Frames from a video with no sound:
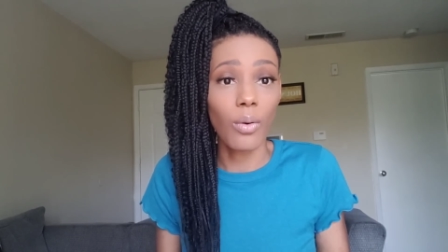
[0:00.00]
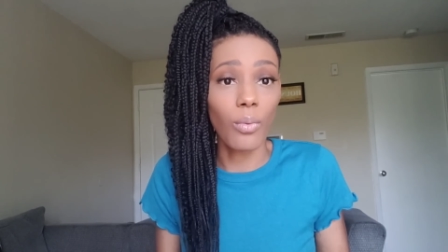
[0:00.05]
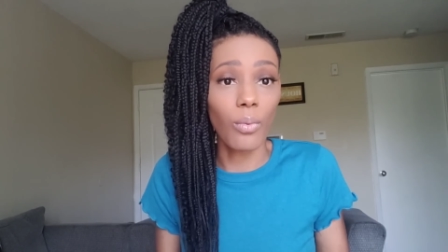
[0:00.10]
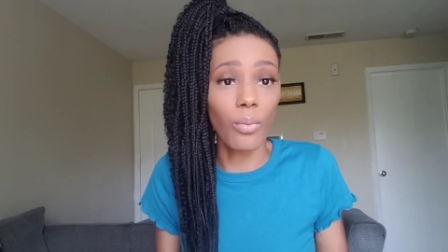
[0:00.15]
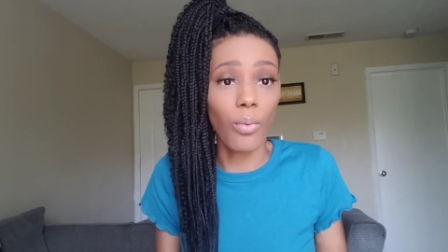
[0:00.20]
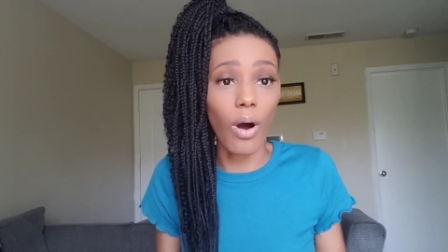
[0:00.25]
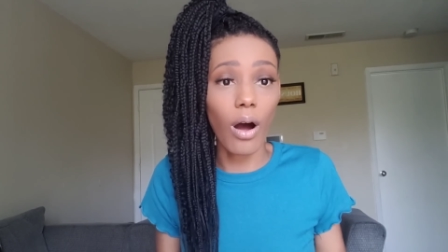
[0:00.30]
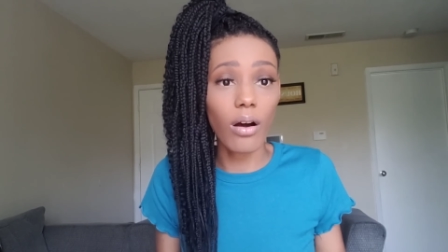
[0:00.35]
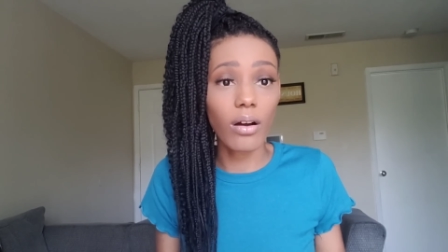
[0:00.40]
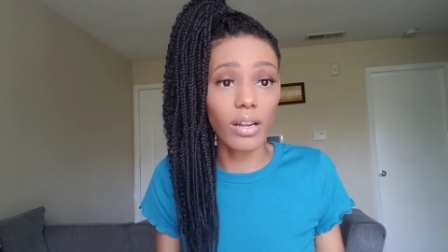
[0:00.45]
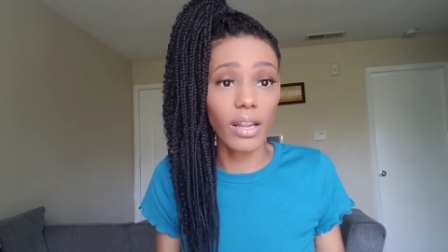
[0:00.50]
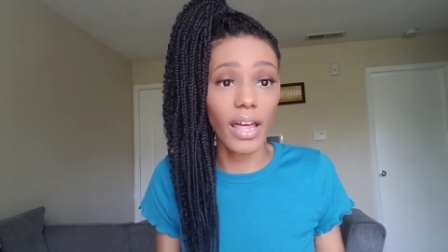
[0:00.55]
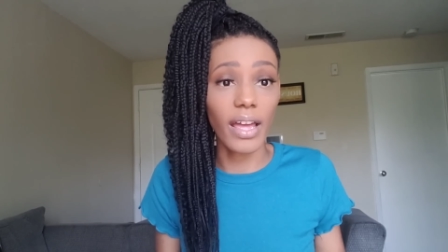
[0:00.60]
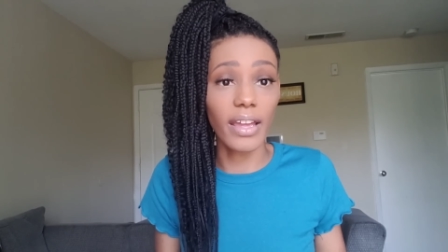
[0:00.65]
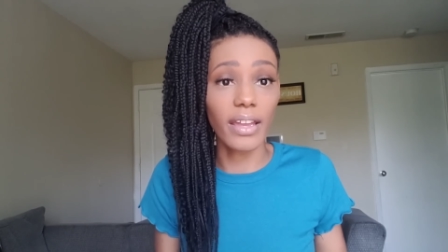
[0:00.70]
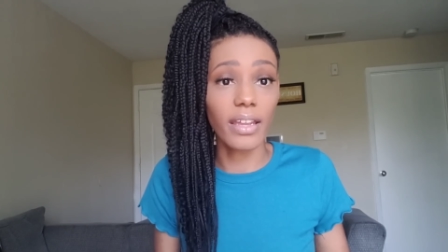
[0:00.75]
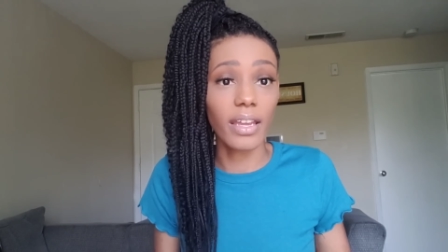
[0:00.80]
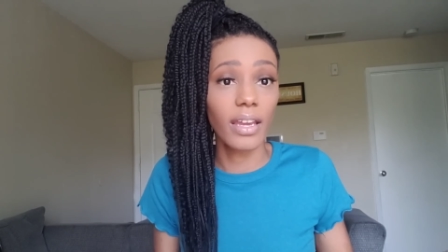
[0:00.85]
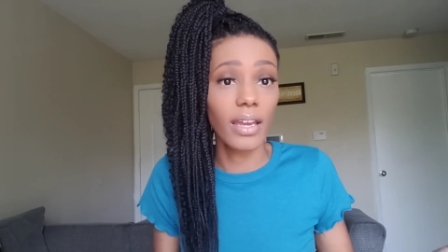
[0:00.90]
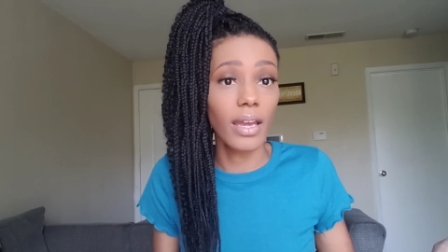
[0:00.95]
walk
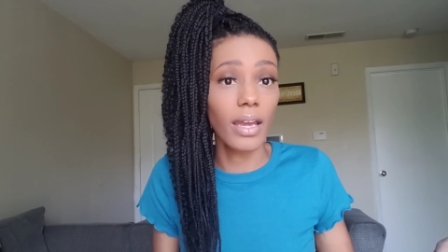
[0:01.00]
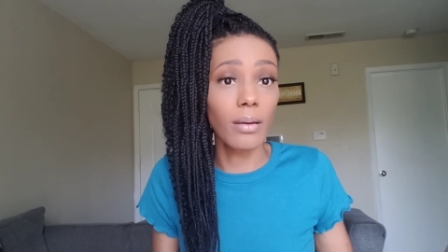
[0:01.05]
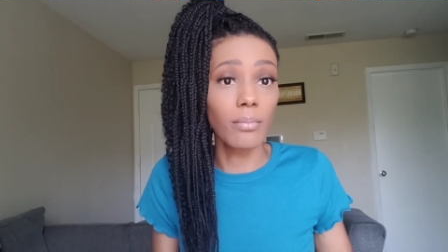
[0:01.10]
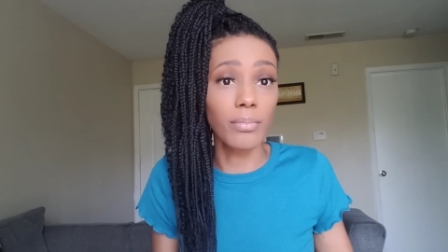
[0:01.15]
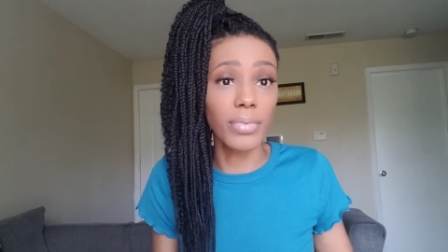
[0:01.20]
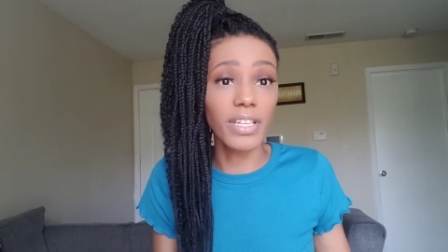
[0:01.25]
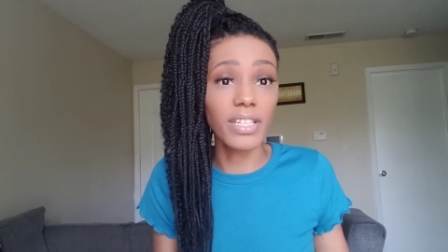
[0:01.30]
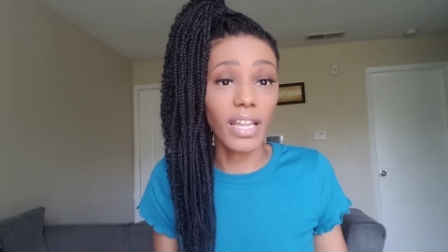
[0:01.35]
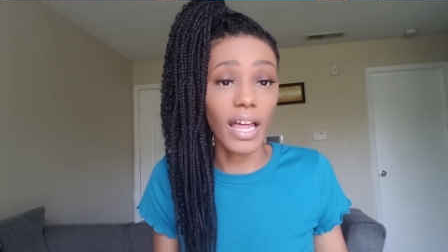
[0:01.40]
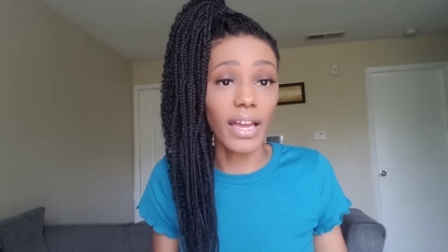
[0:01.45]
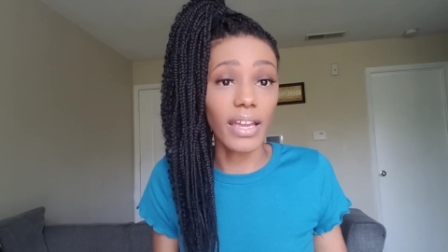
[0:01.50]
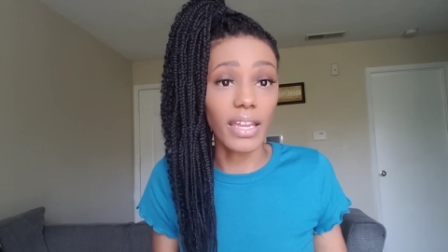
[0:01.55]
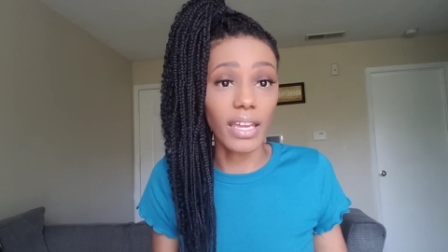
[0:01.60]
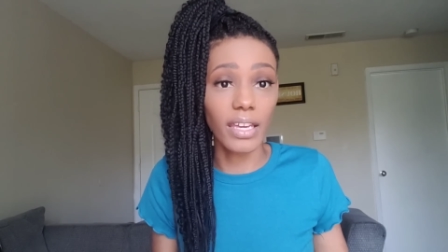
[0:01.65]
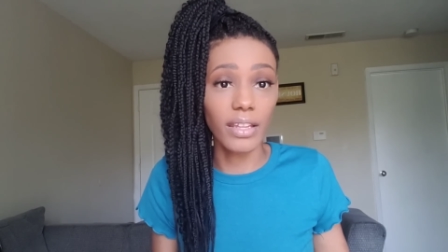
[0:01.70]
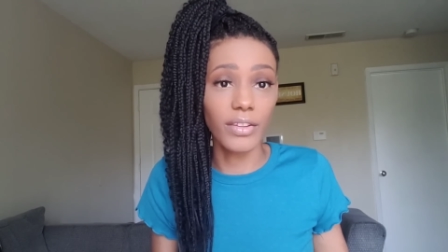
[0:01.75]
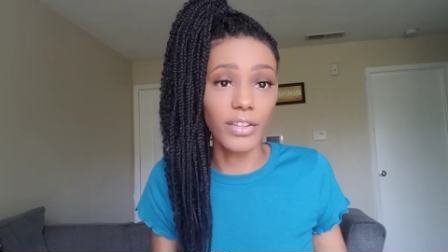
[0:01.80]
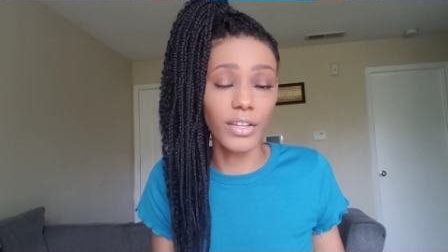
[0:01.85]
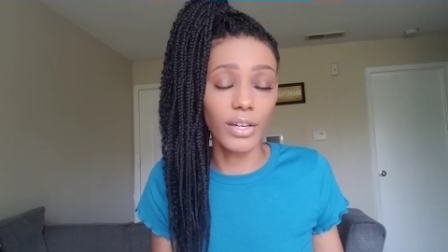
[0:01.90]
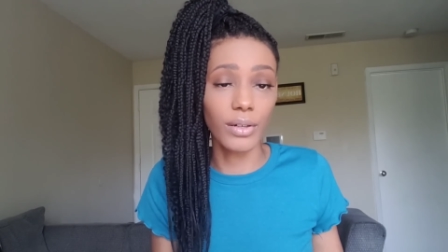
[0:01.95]
like and be like
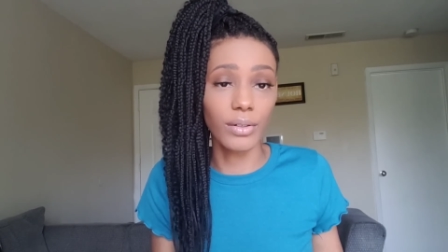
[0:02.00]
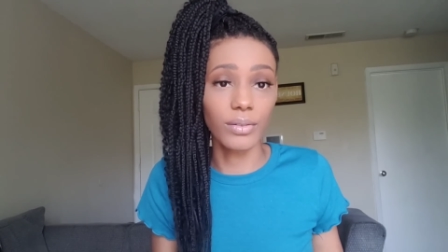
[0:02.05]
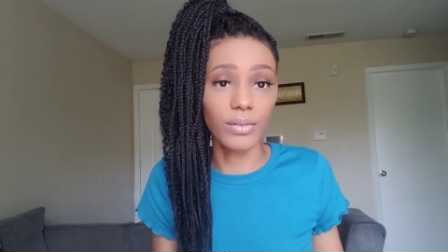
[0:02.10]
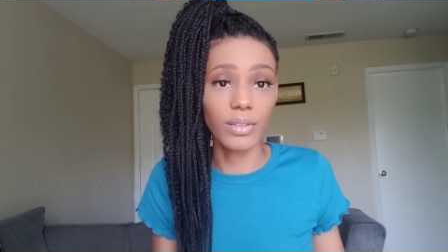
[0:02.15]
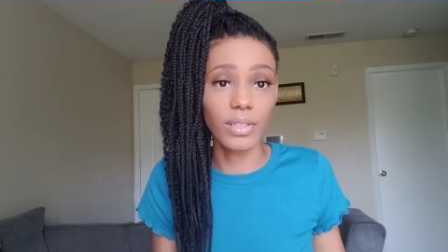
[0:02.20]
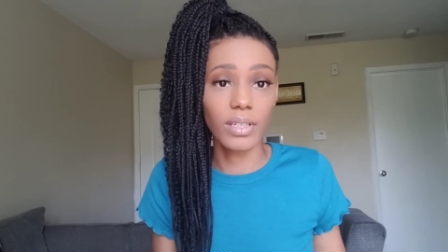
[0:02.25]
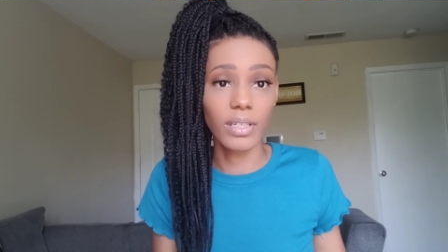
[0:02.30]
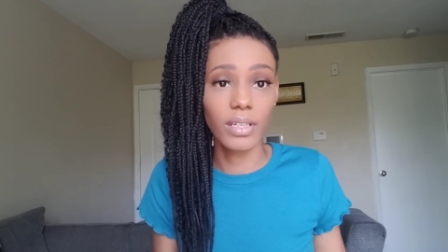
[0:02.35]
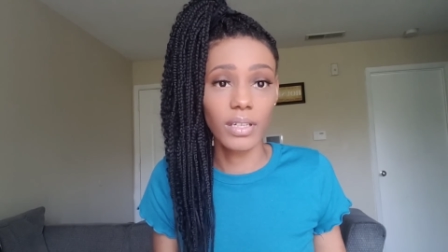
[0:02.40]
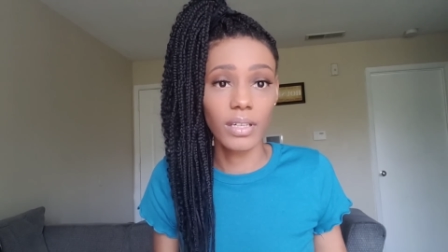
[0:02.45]
in the earth.